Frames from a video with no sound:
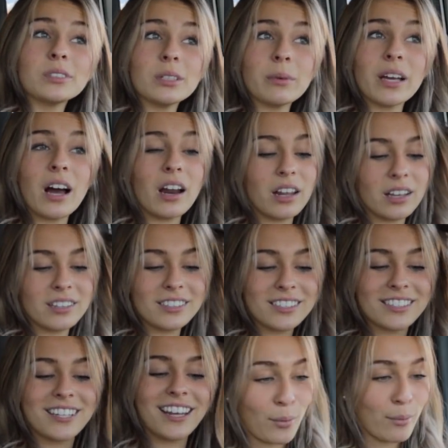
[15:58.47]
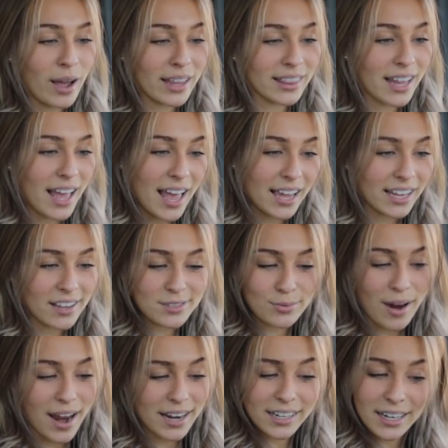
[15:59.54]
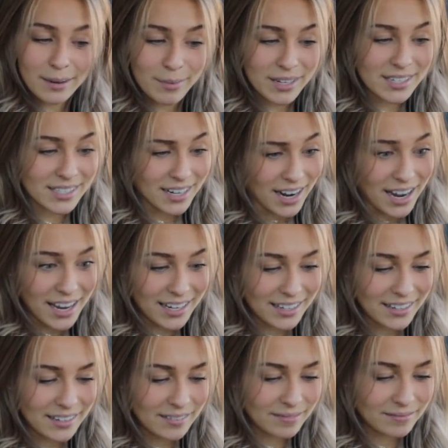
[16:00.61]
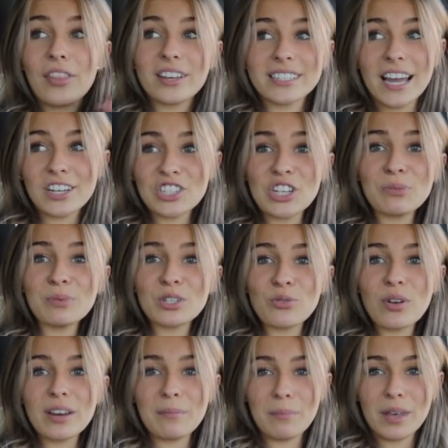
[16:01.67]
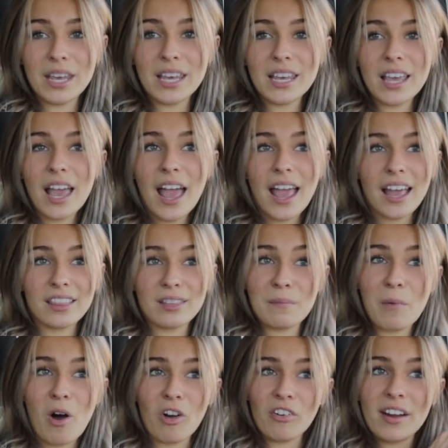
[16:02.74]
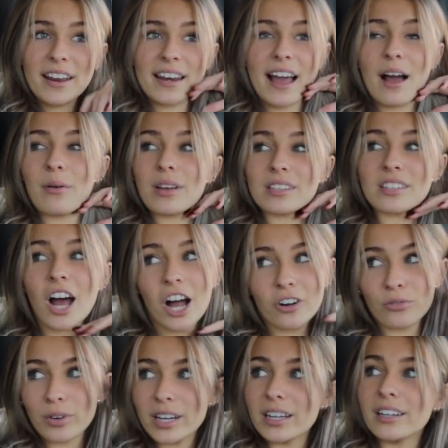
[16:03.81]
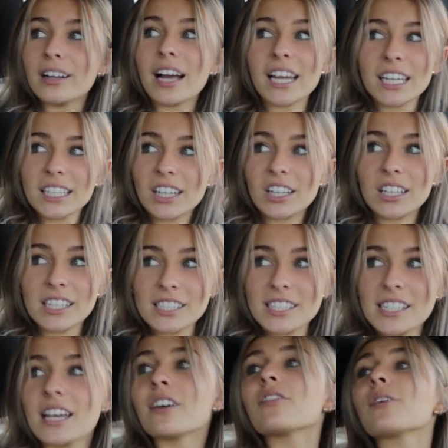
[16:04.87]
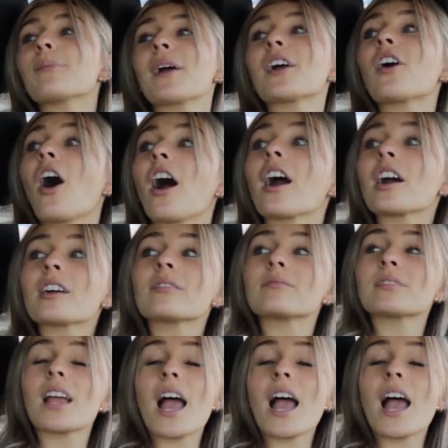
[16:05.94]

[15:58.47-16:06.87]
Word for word: to be honest. When the heck is Ryan gonna be done? The tension between me and the mall right now is unreal. I can literally see it from my car.